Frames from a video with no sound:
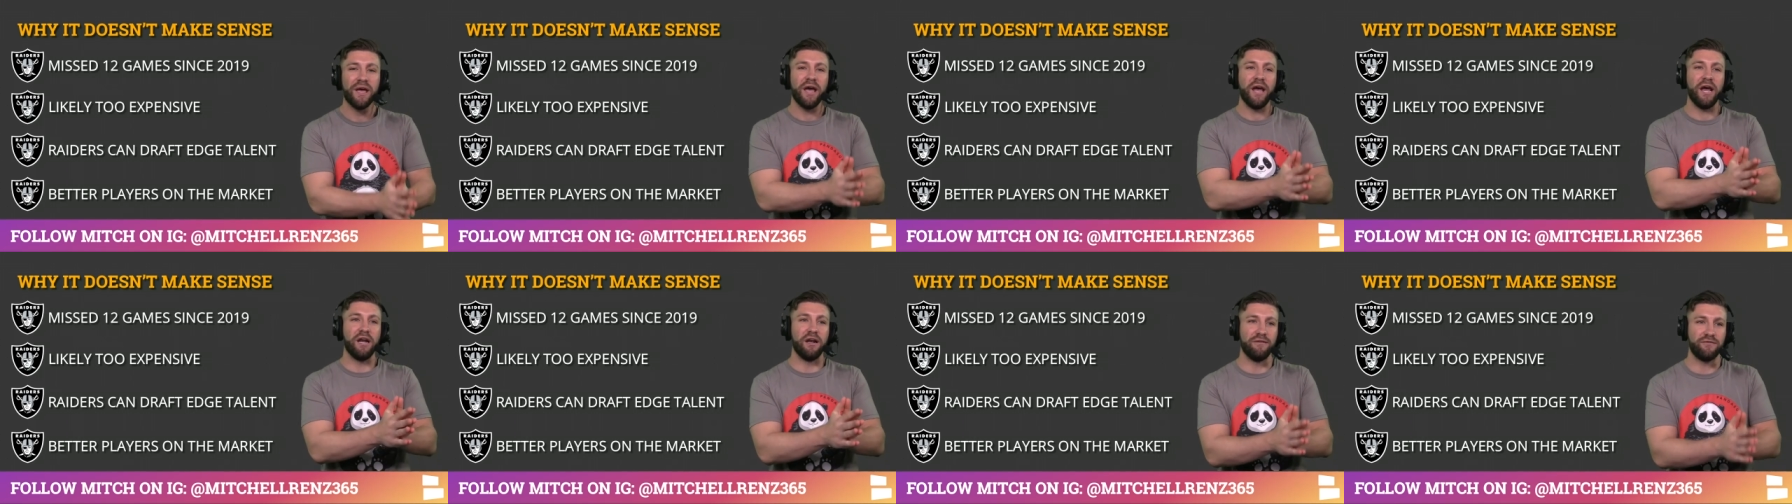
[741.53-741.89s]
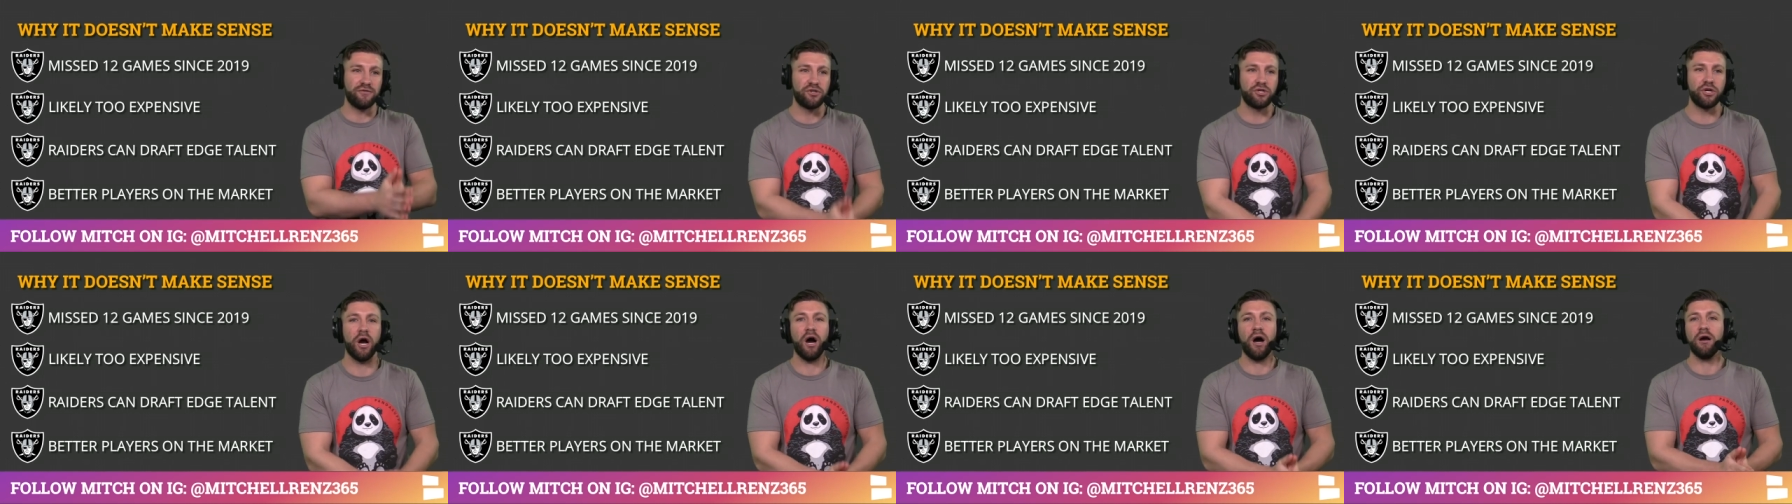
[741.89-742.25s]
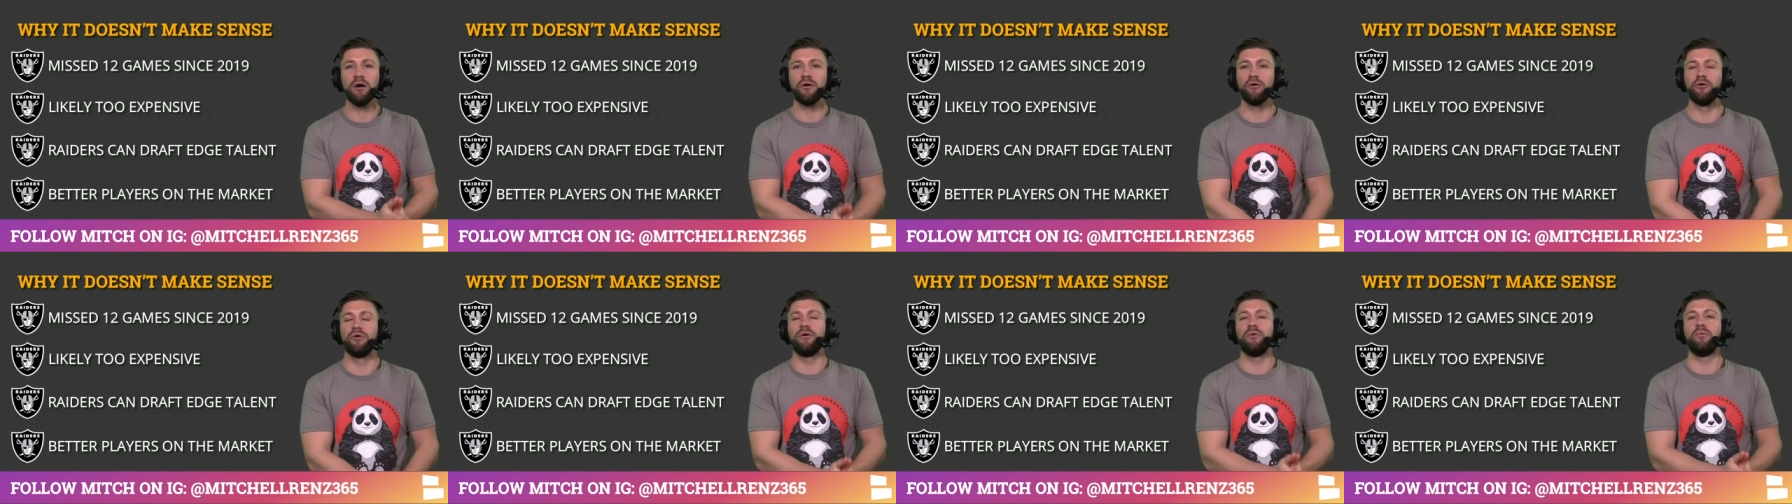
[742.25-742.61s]
and if
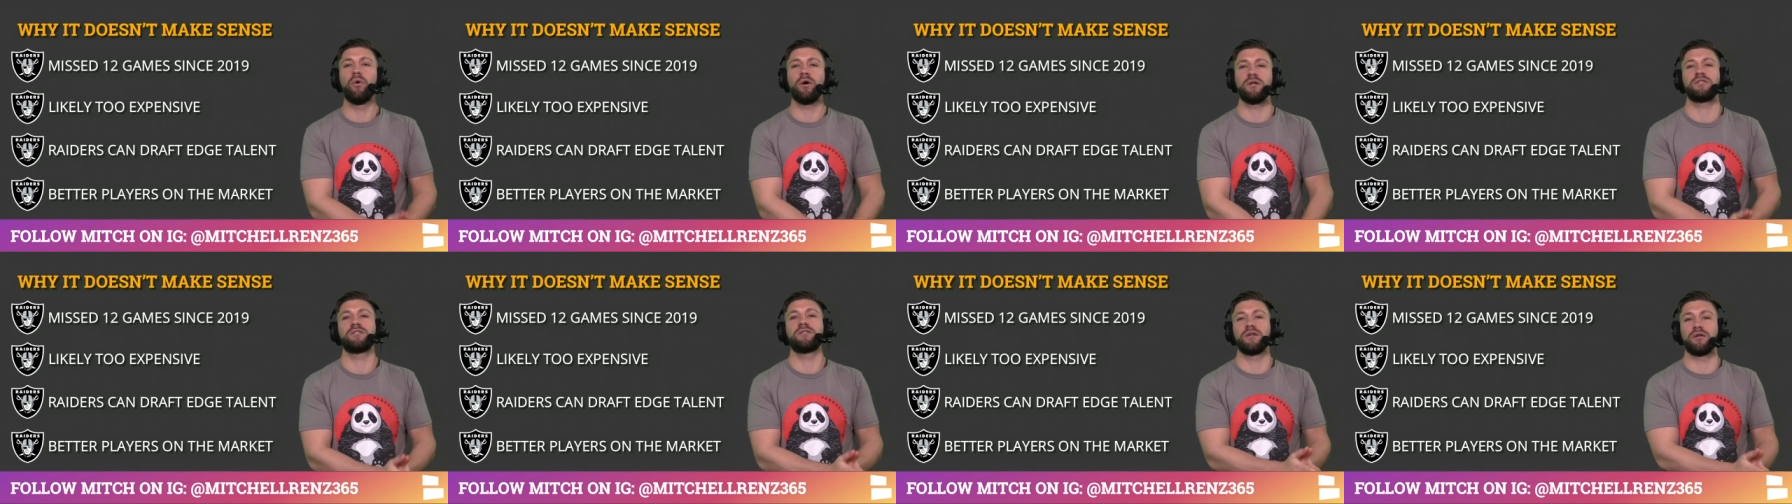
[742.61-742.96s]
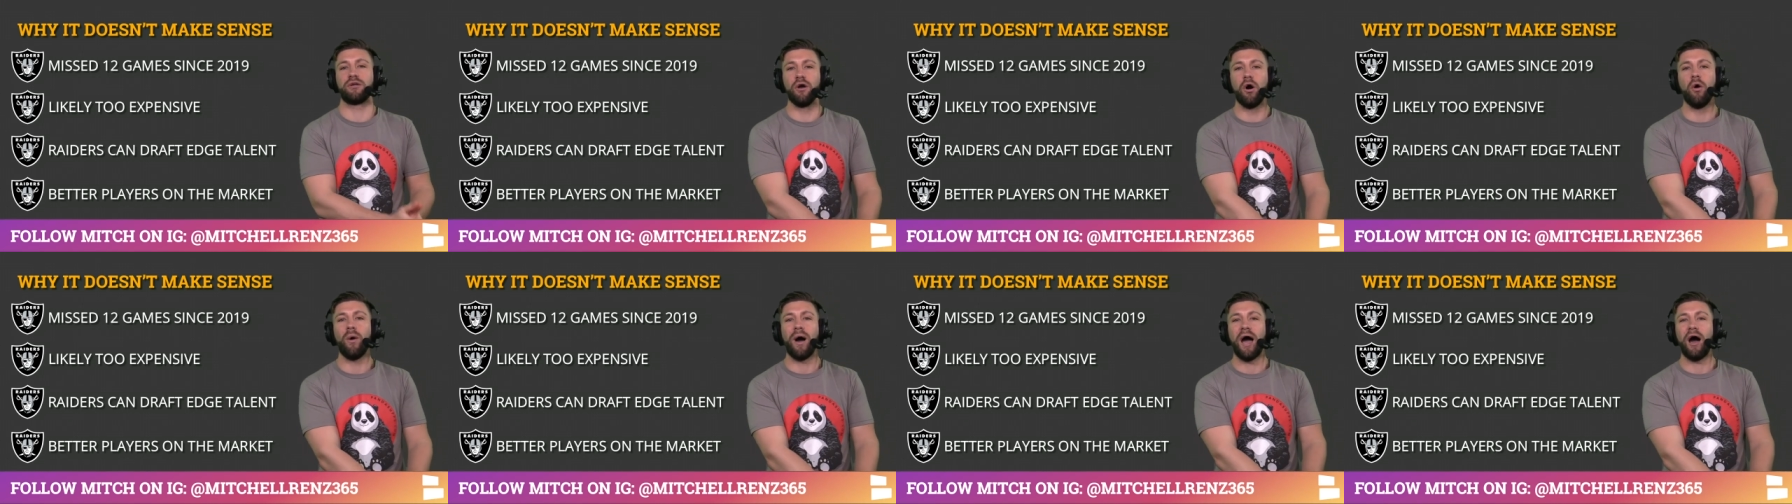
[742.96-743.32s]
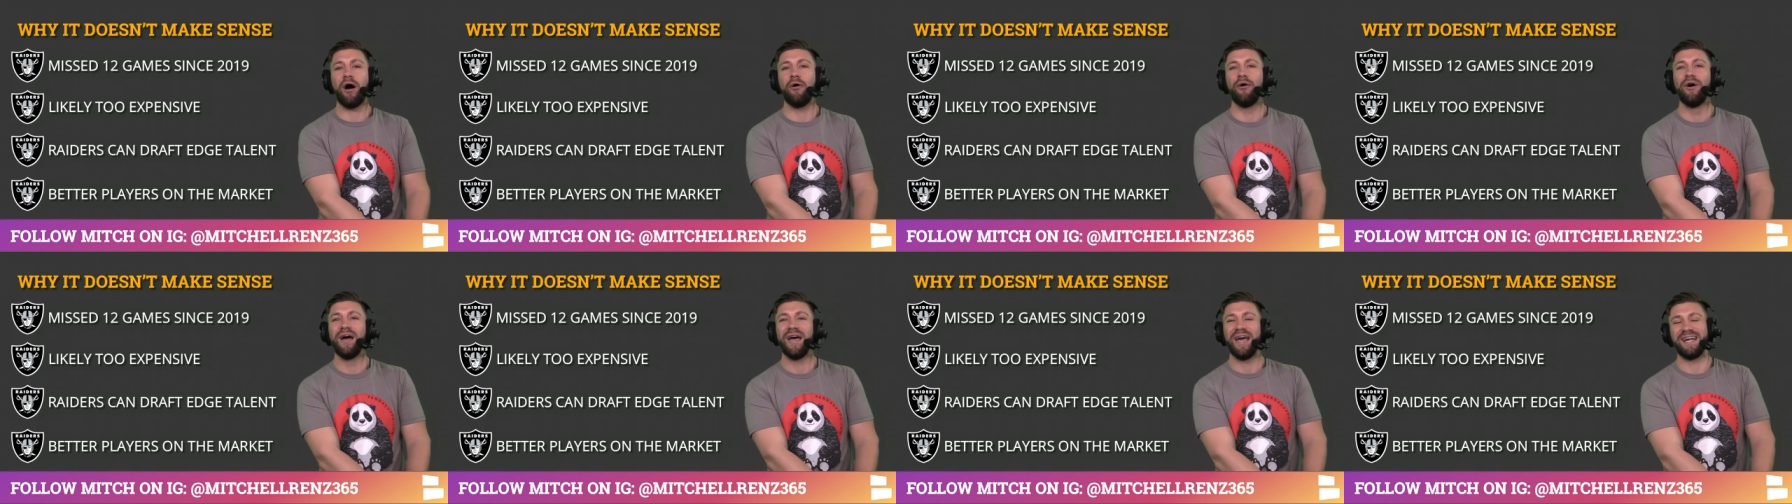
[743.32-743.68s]
Jon Gruden wants to go
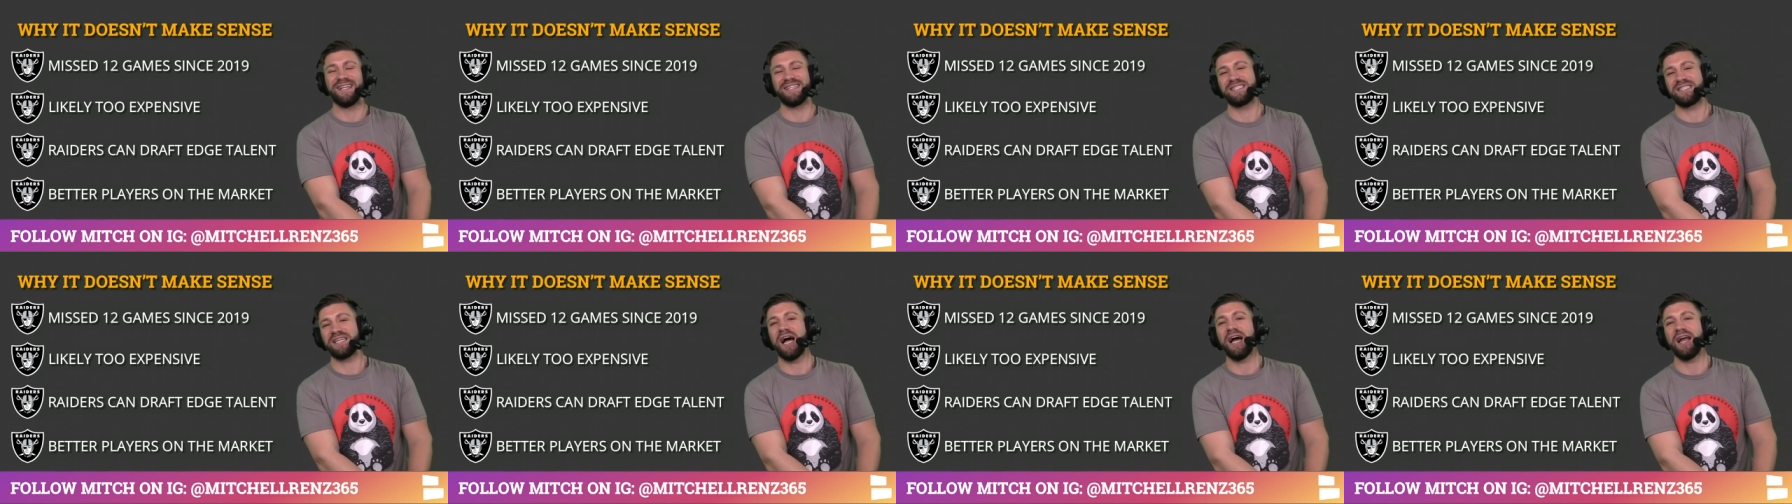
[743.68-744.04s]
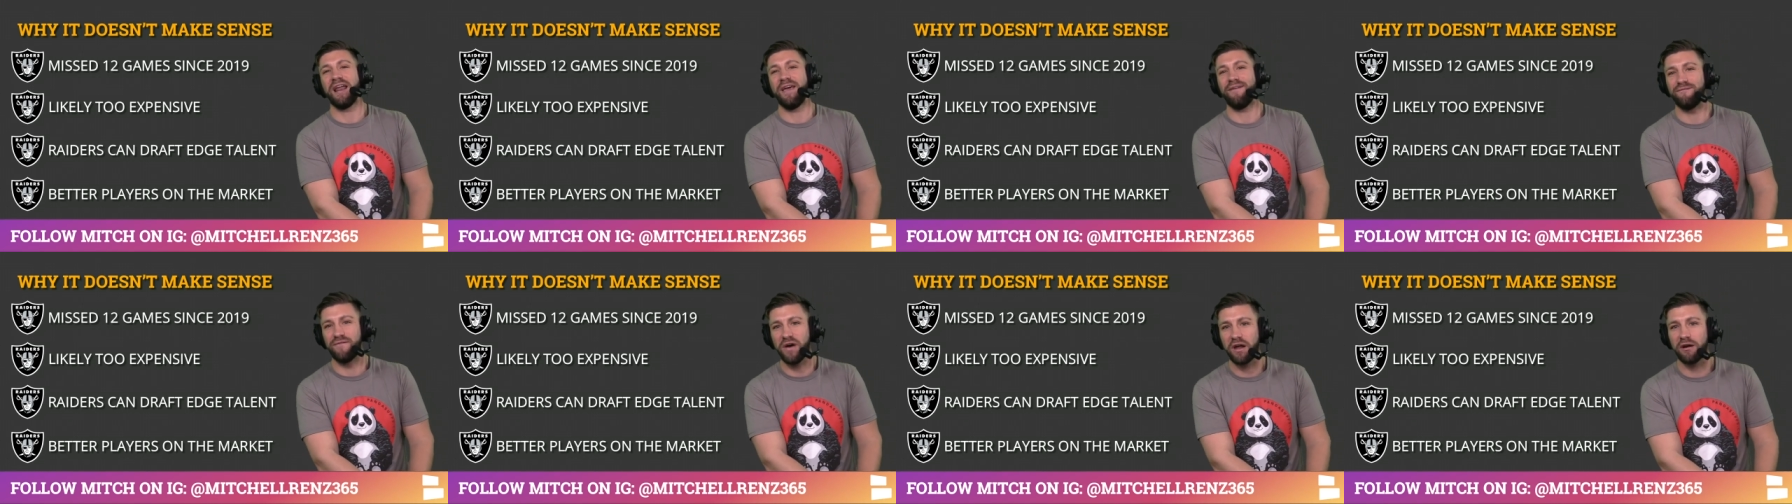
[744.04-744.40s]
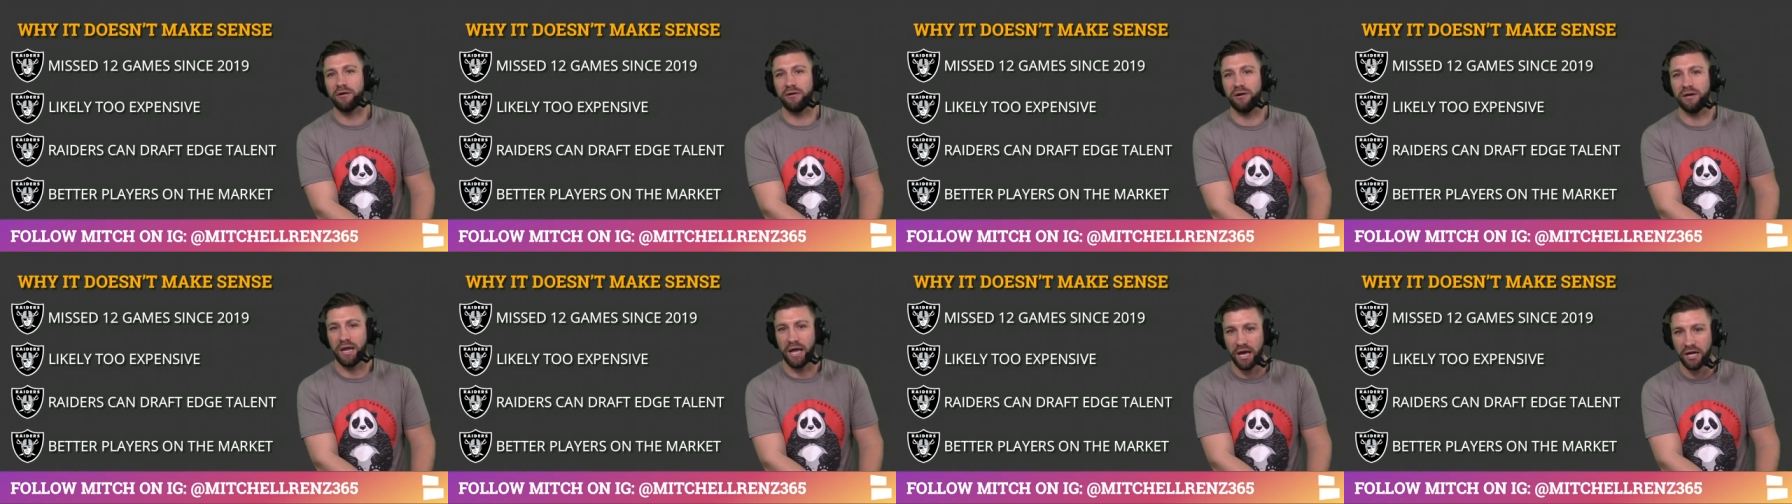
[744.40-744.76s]
out and sign a
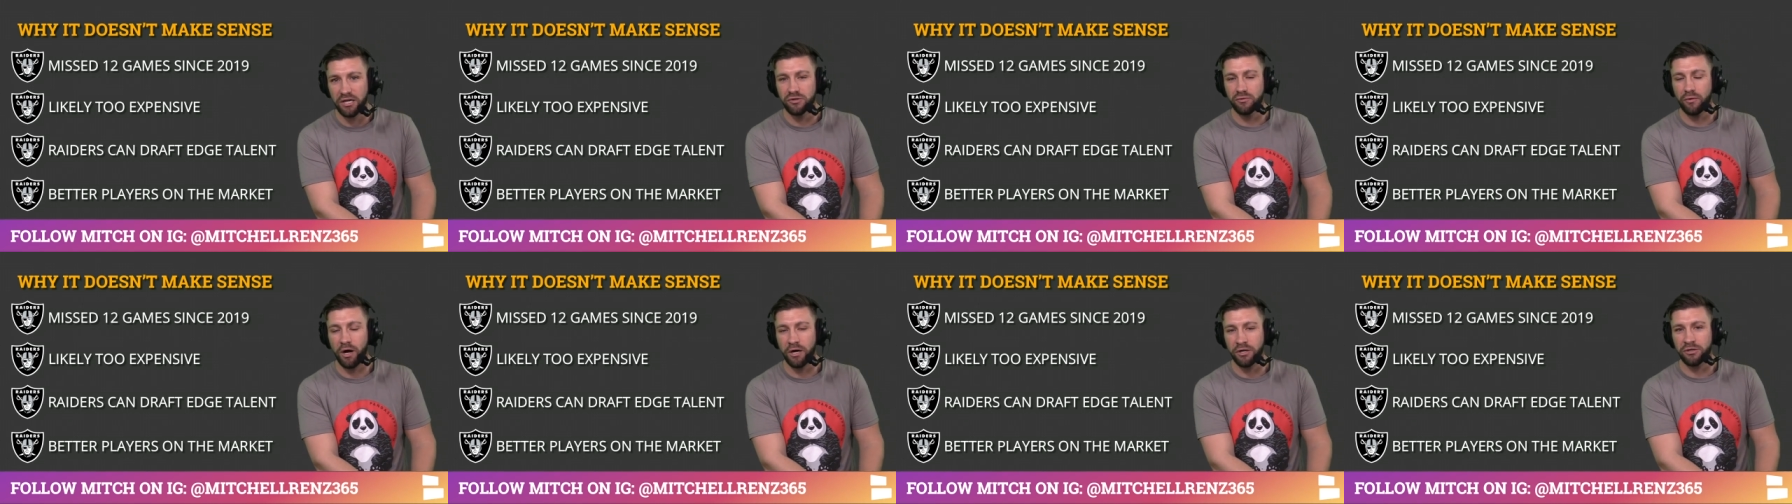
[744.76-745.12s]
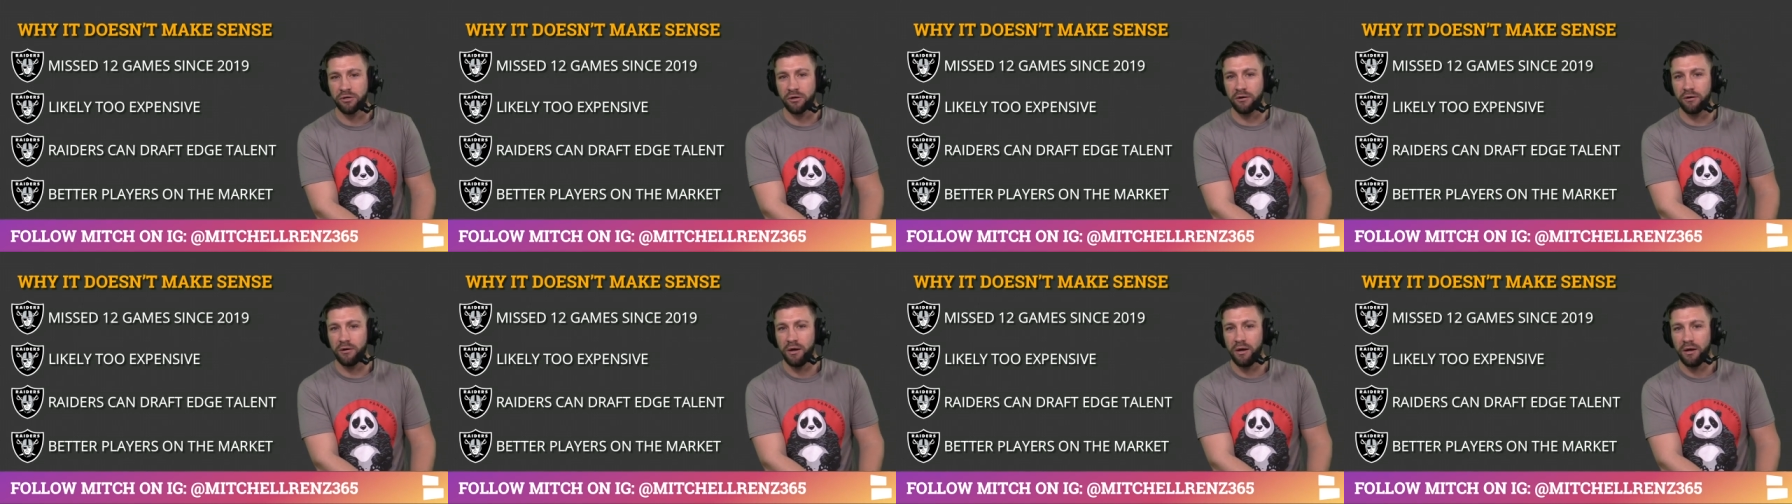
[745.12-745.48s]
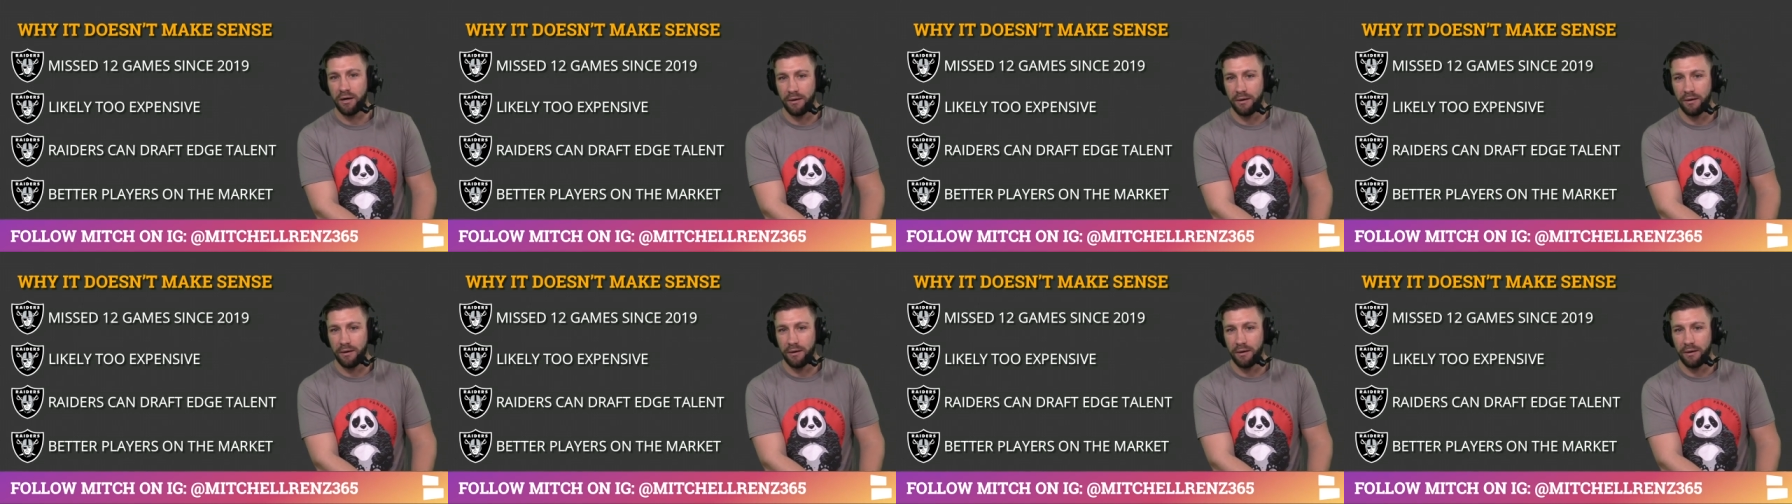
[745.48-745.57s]
veteran edge rusher,